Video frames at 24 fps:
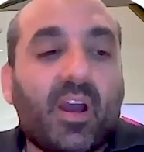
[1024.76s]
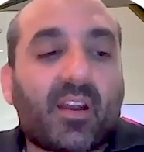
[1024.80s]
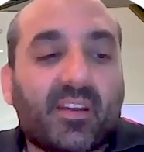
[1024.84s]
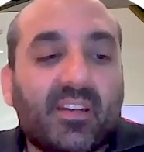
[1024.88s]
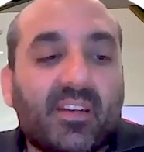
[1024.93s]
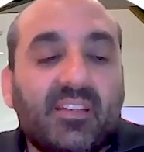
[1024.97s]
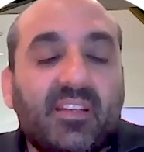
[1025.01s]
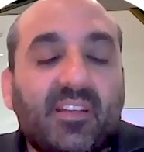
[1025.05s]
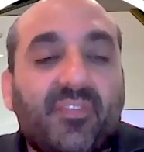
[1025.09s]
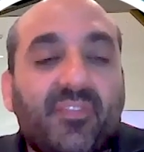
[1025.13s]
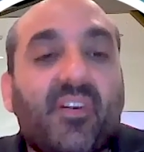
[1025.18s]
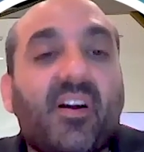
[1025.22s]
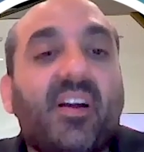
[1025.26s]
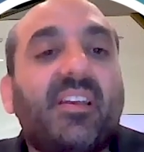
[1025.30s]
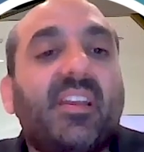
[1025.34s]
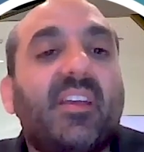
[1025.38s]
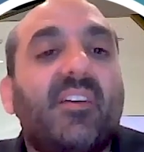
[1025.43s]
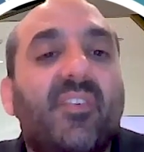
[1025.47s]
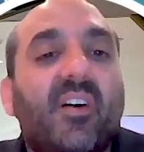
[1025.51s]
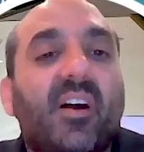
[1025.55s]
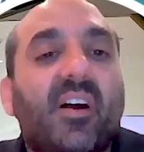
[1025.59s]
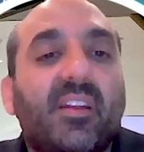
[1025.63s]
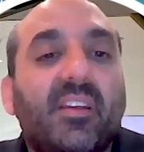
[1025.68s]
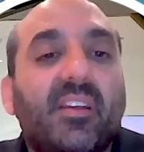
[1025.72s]
are
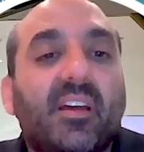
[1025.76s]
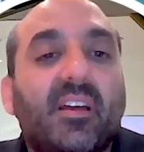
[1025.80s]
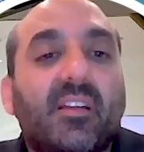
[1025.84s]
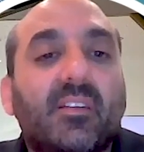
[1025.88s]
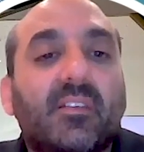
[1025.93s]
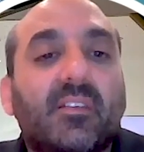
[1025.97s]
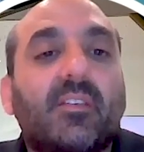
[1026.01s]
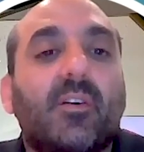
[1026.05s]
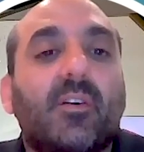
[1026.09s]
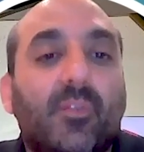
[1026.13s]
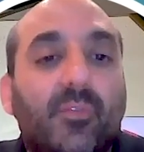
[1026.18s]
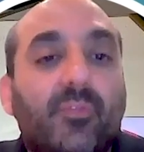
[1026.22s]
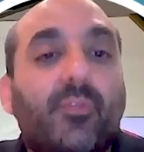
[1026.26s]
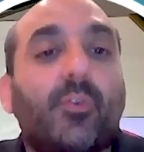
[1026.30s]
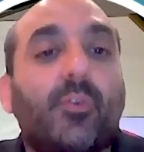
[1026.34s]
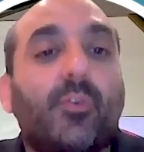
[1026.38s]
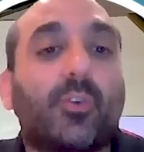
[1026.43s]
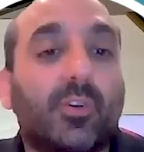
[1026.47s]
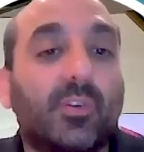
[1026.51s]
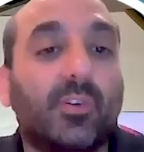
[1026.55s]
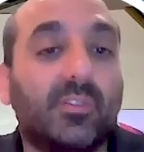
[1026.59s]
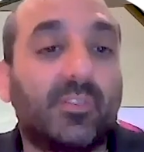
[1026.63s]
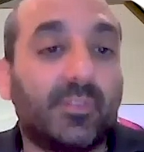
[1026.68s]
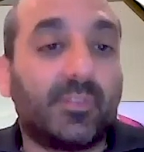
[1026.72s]
redefining finance for
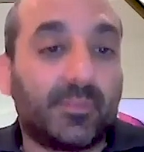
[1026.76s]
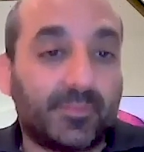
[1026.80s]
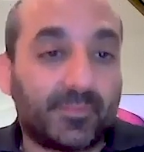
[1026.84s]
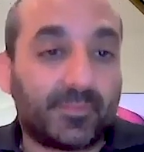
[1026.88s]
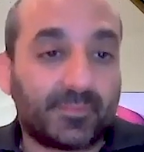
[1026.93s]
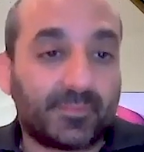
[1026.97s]
good.